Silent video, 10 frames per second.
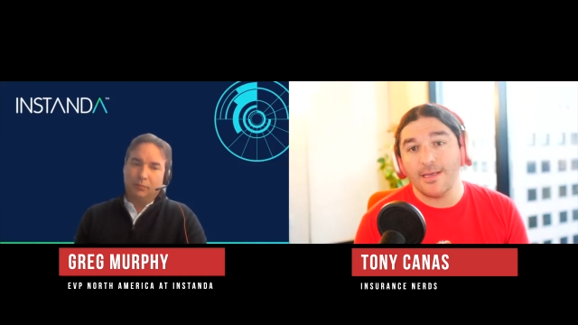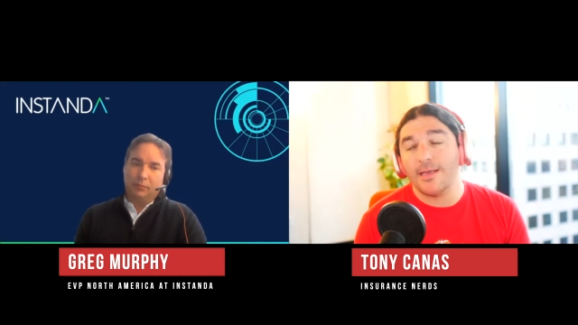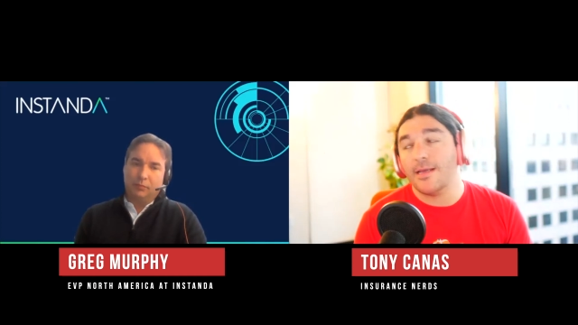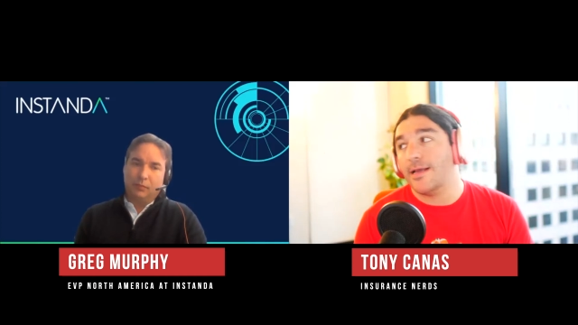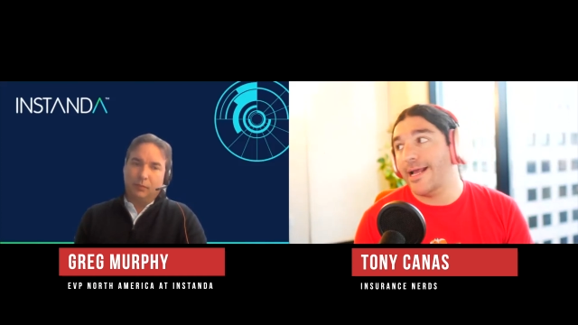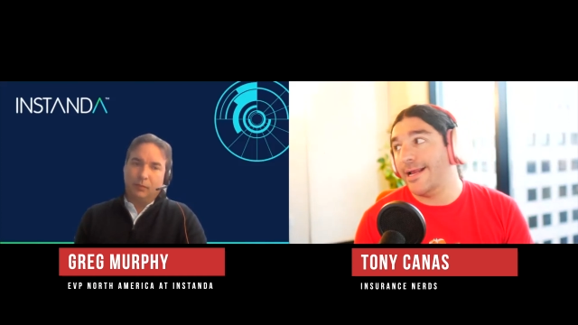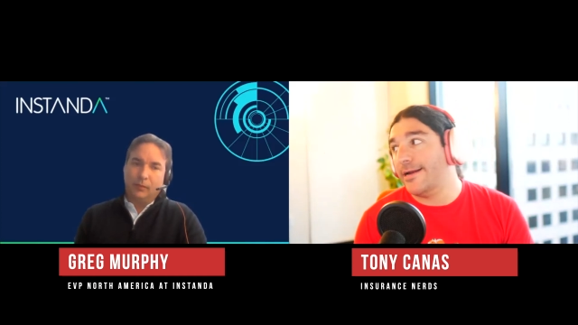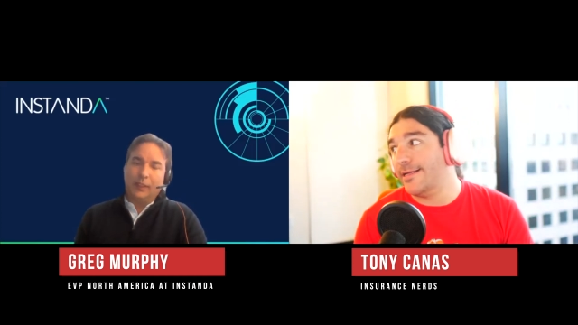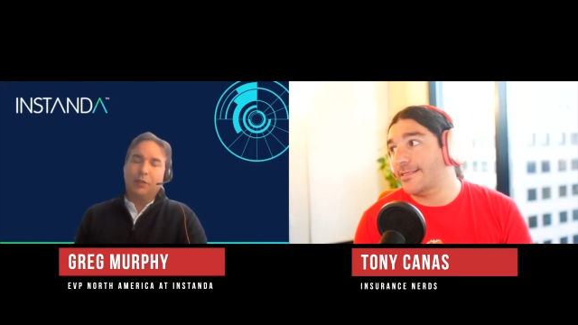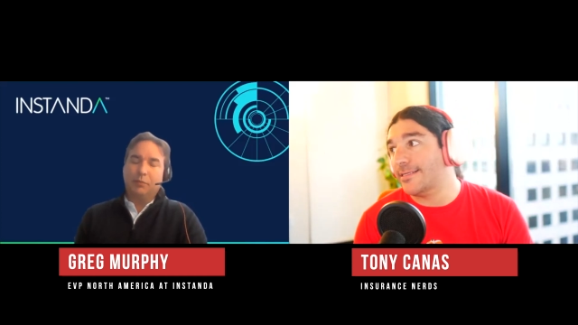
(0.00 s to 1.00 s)

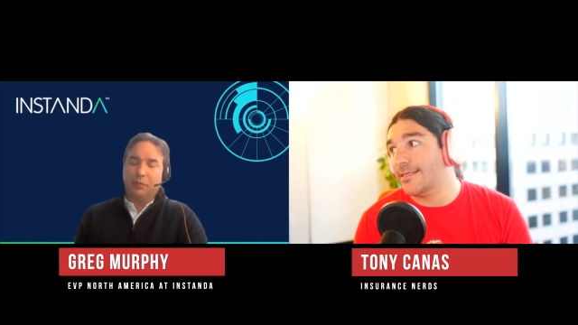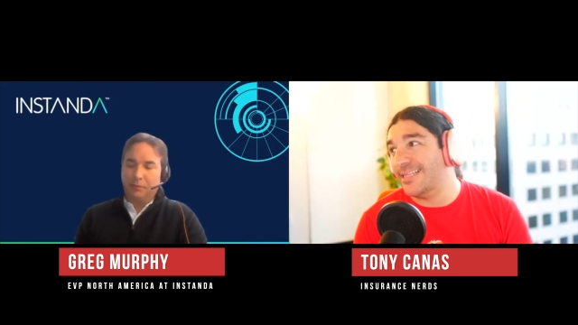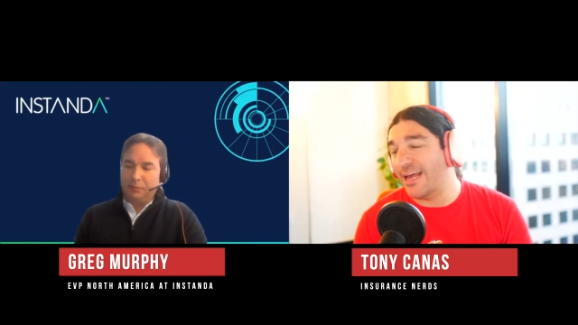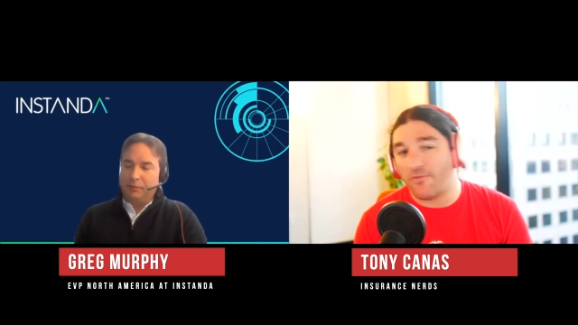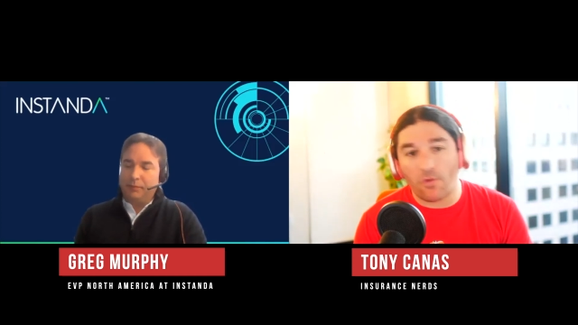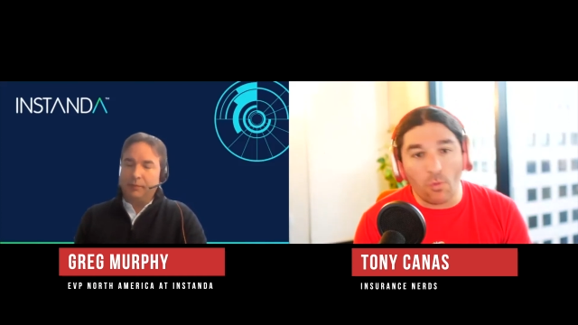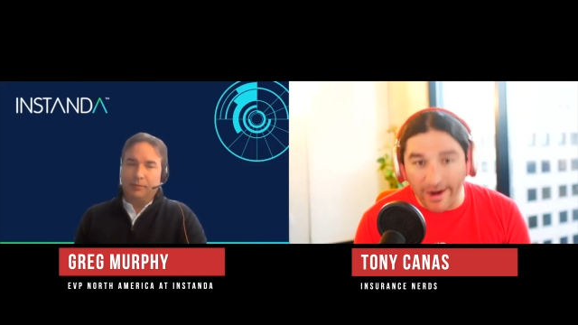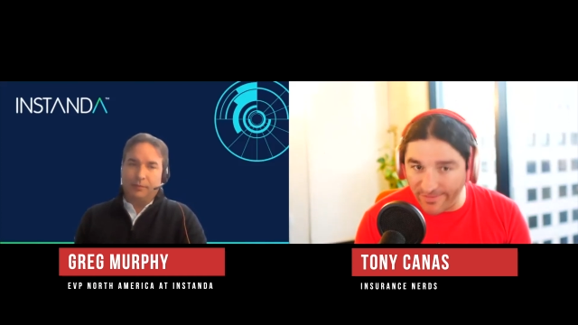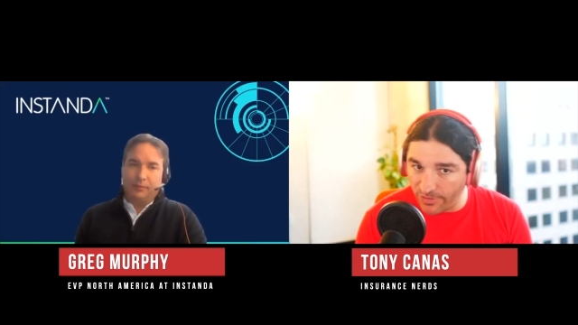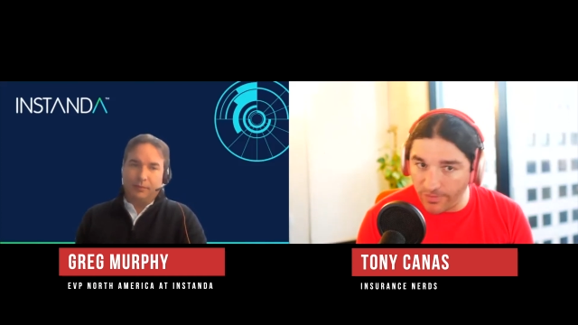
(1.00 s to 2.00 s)
Speaker 1: entities that for whatever
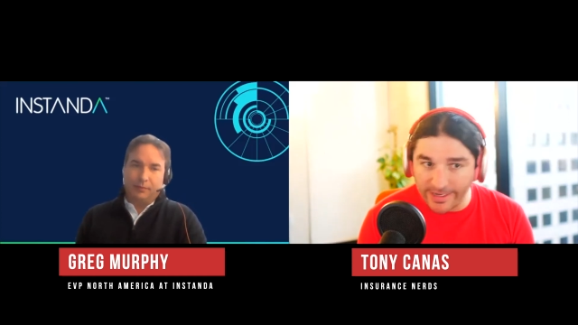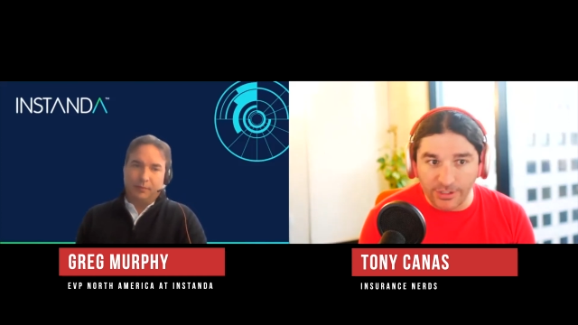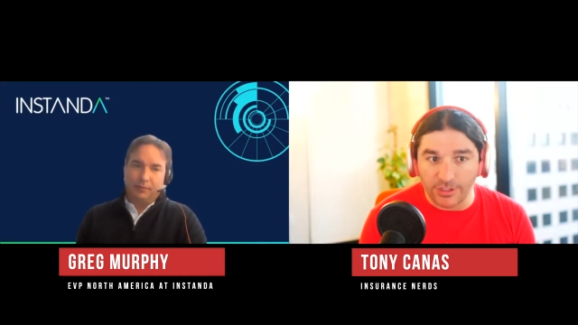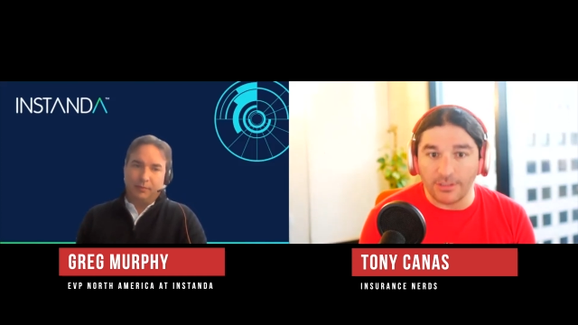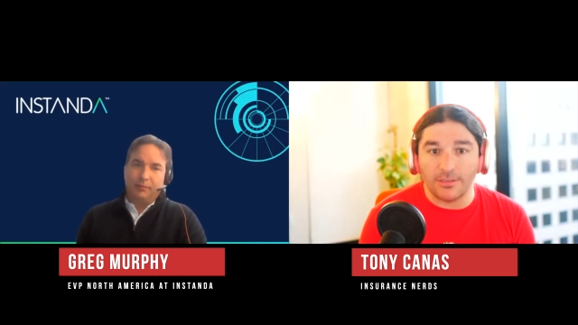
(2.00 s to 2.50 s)
reason